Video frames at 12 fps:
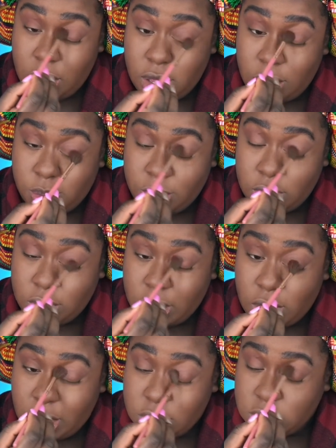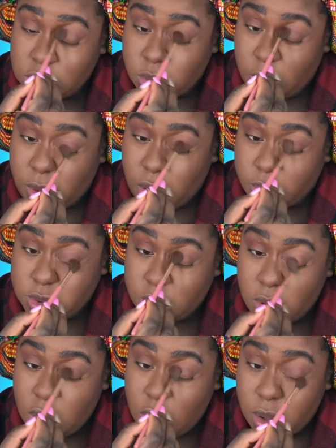And being that she's my mom's
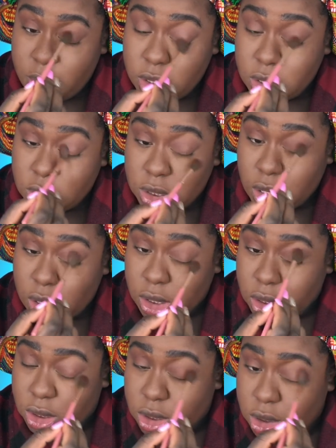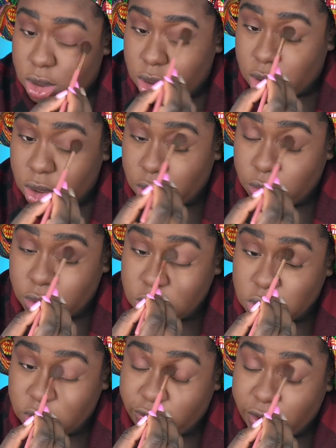mom, it, like, you know,
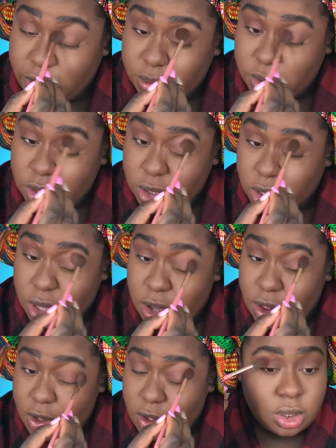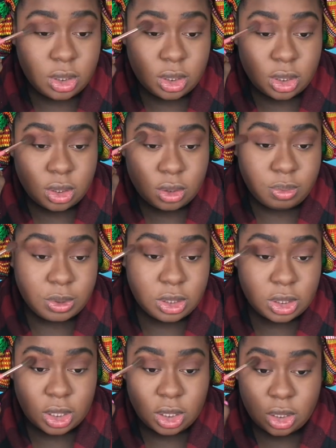runs in the family. You know,
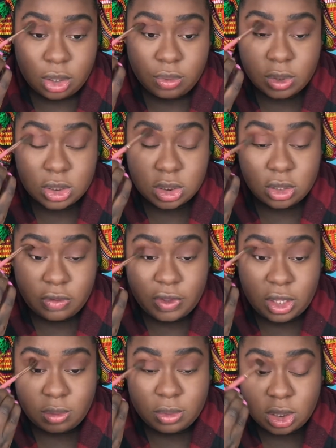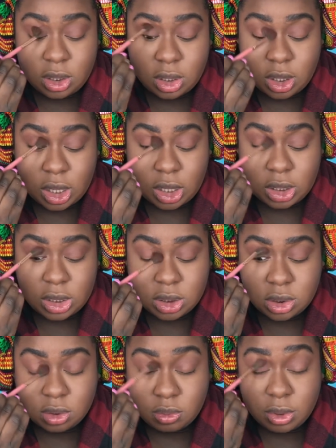being that it runs in the family, I
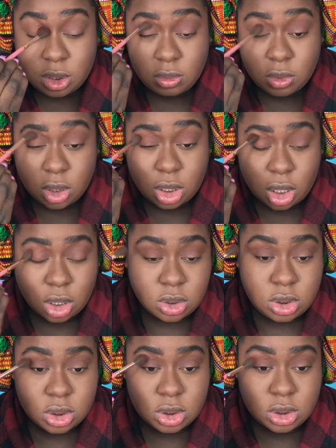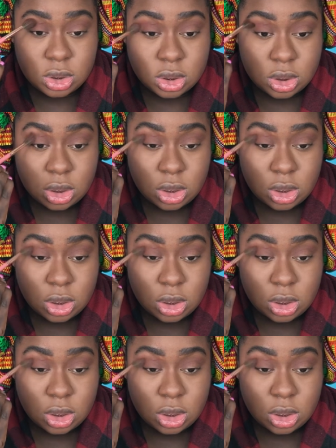need to be more cautious.